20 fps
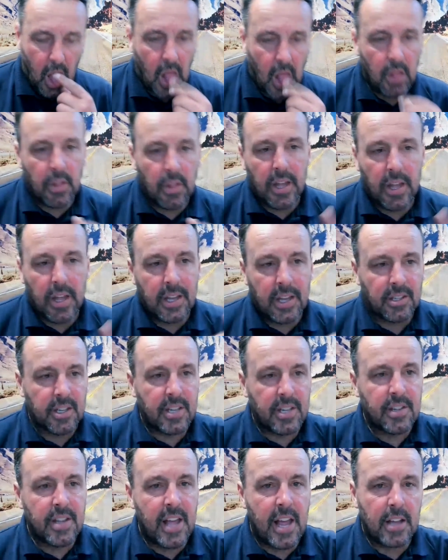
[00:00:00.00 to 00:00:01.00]
that is
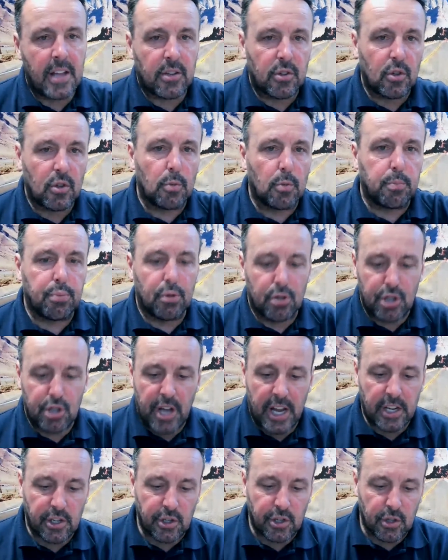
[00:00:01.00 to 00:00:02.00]
in their sort of
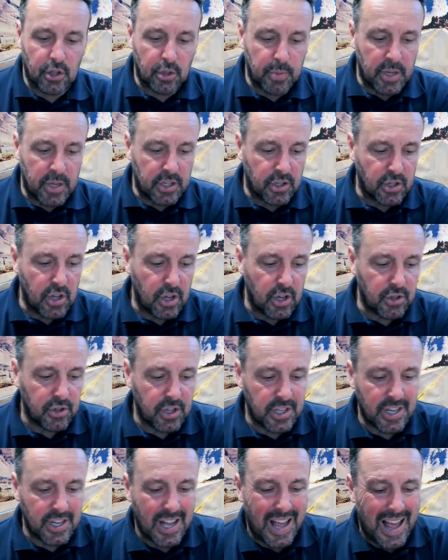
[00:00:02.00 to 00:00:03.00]
projections, but there's
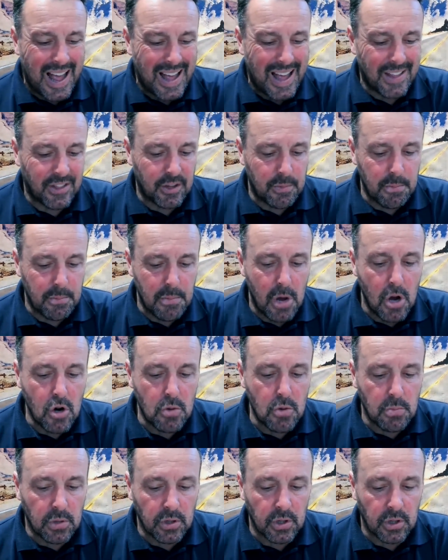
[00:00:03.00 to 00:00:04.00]
nothing at the
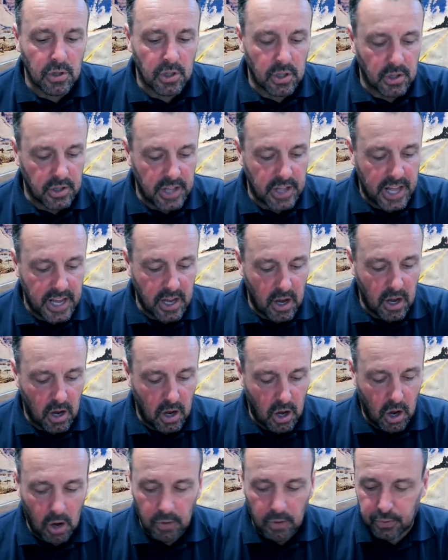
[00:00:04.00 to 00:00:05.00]
moment that they are
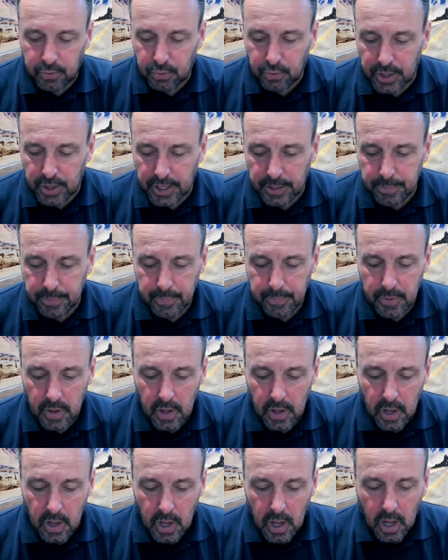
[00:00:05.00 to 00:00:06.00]
offering.
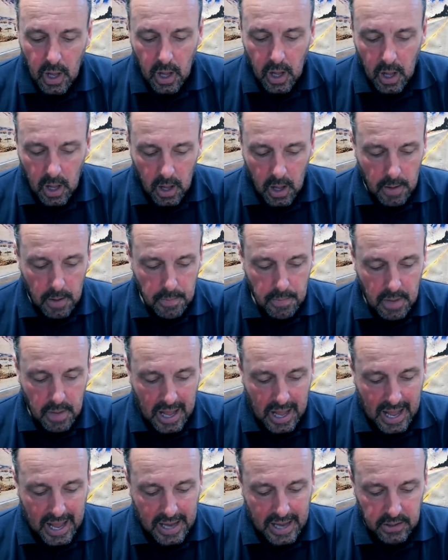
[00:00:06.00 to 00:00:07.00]

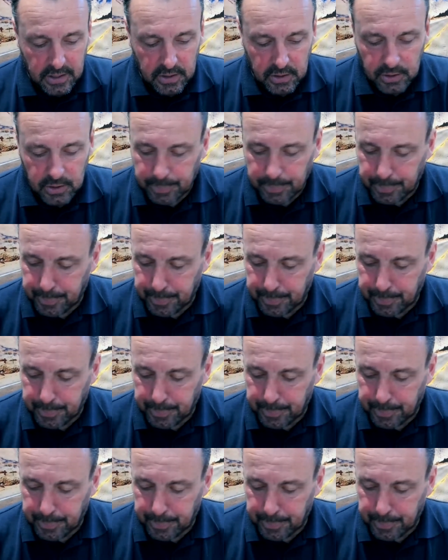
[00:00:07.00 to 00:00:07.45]
And